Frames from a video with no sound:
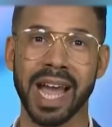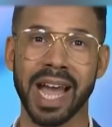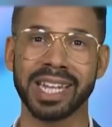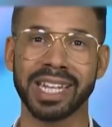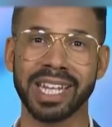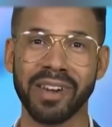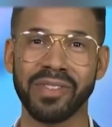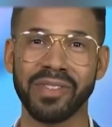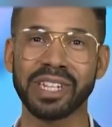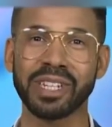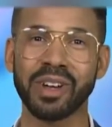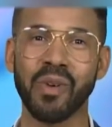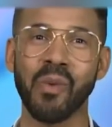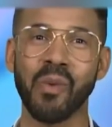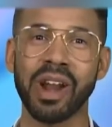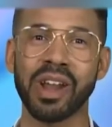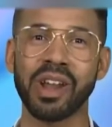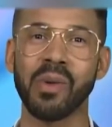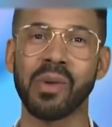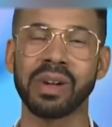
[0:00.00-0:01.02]
I definitely don't
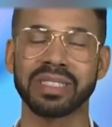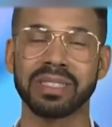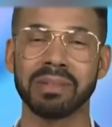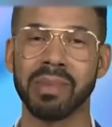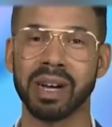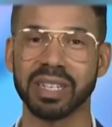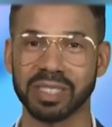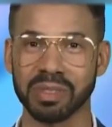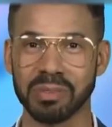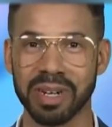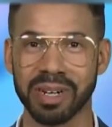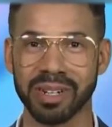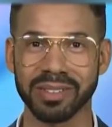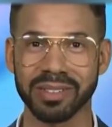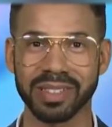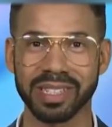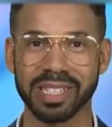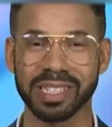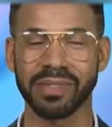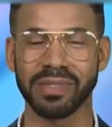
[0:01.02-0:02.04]
want to know what's in muscle
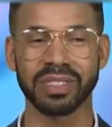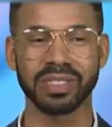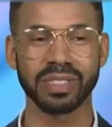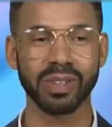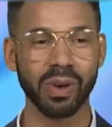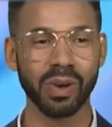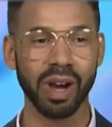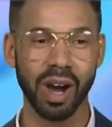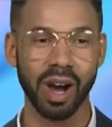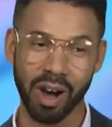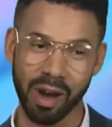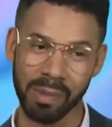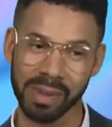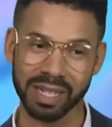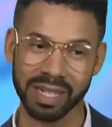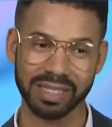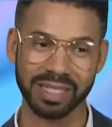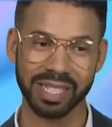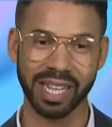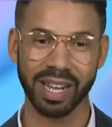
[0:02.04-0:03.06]
milk, because if you soak
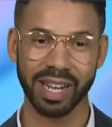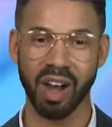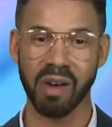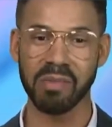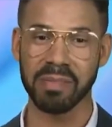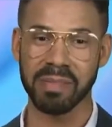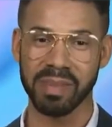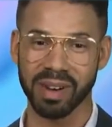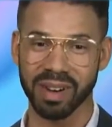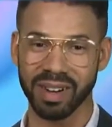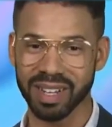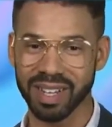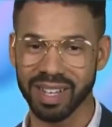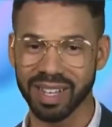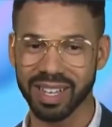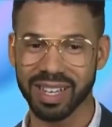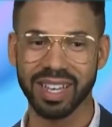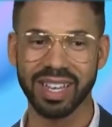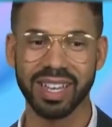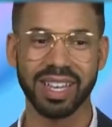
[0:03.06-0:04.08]
almonds to get almond milk,
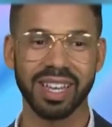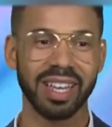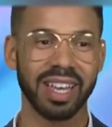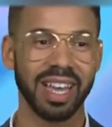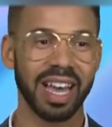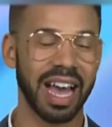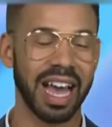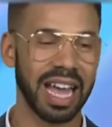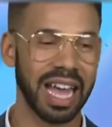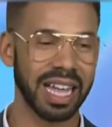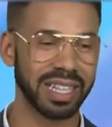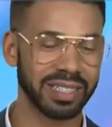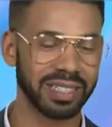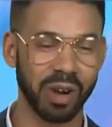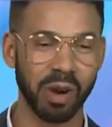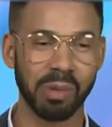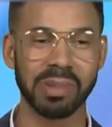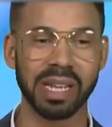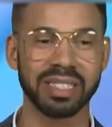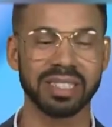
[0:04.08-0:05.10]
I just
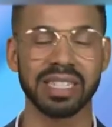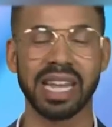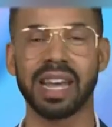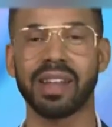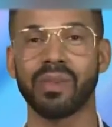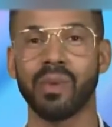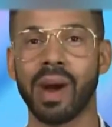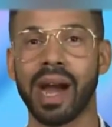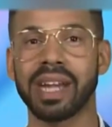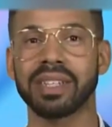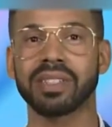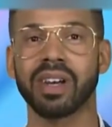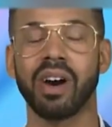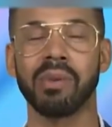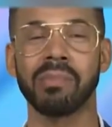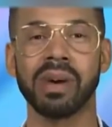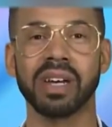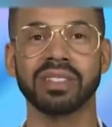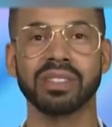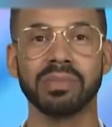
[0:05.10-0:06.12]
hope that's not why it's
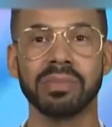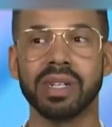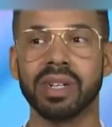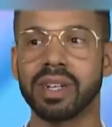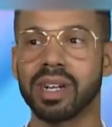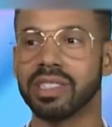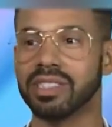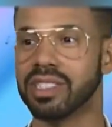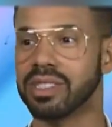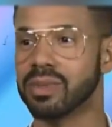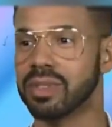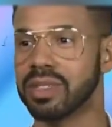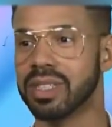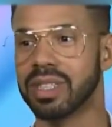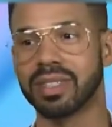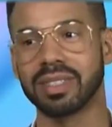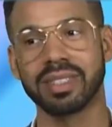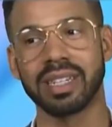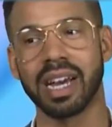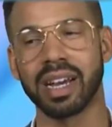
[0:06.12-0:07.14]
called muscle milk.
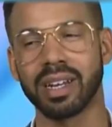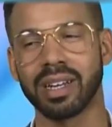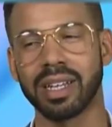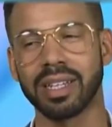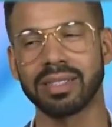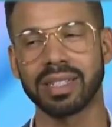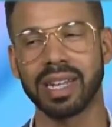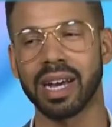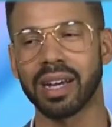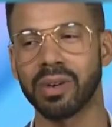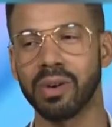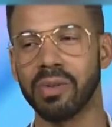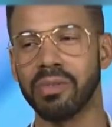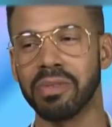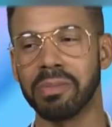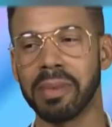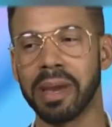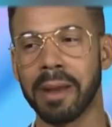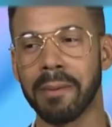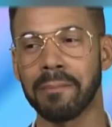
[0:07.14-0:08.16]
It's not cool
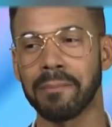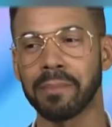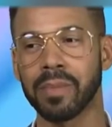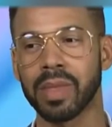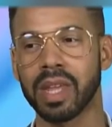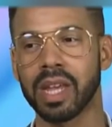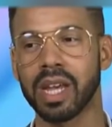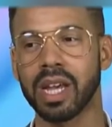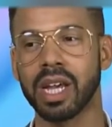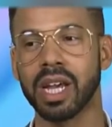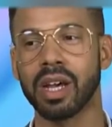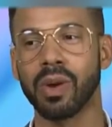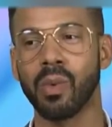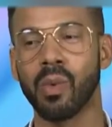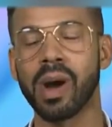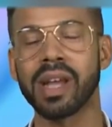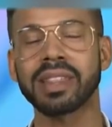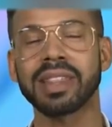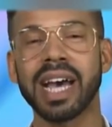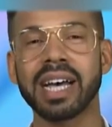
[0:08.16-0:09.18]
for me.
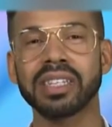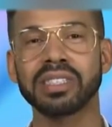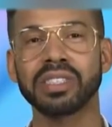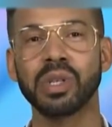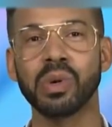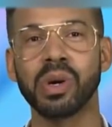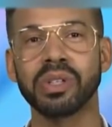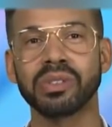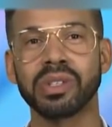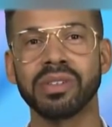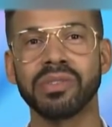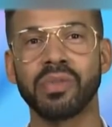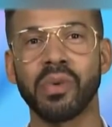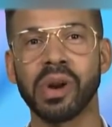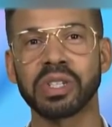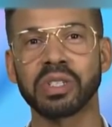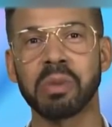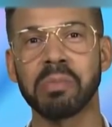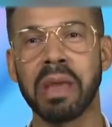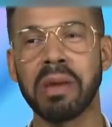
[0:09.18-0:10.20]

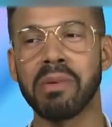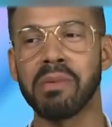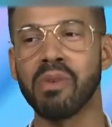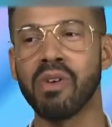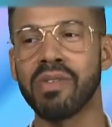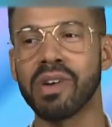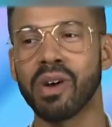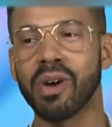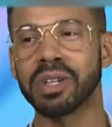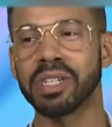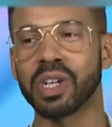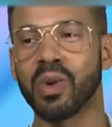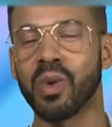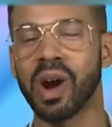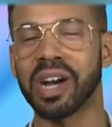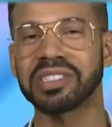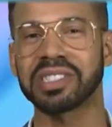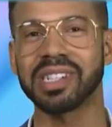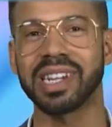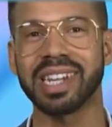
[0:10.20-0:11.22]
1,242 people. Moving on to
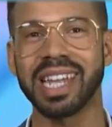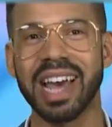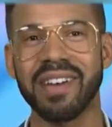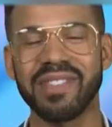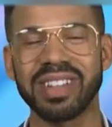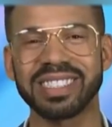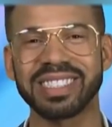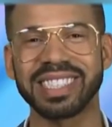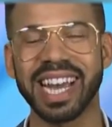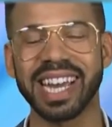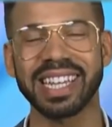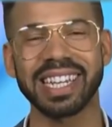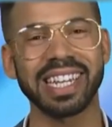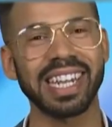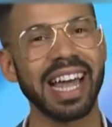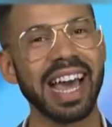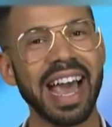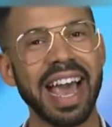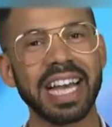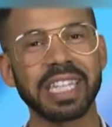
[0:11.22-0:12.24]
question 11, second to
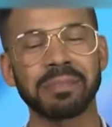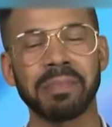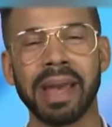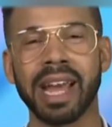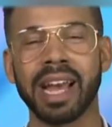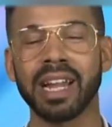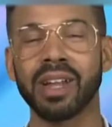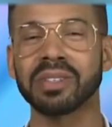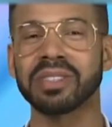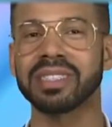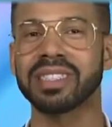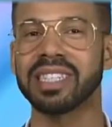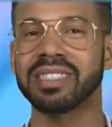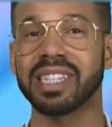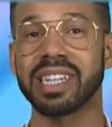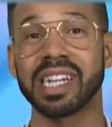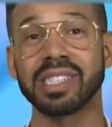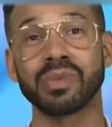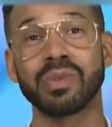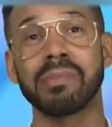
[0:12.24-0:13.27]
last. Pay close
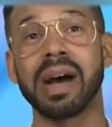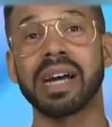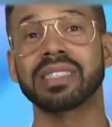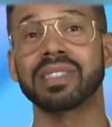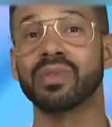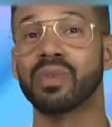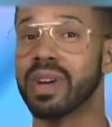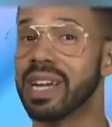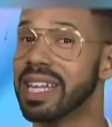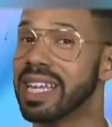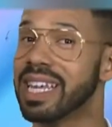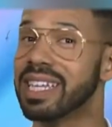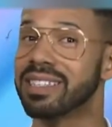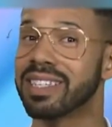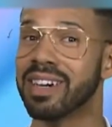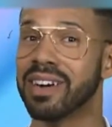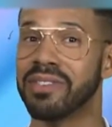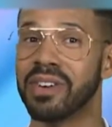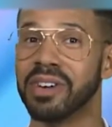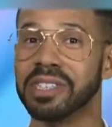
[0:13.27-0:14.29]
attention because we're about to really get
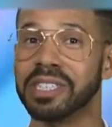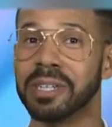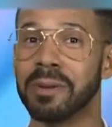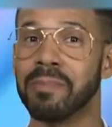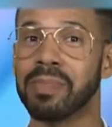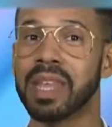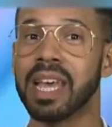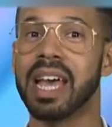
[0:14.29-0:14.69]
tough on you.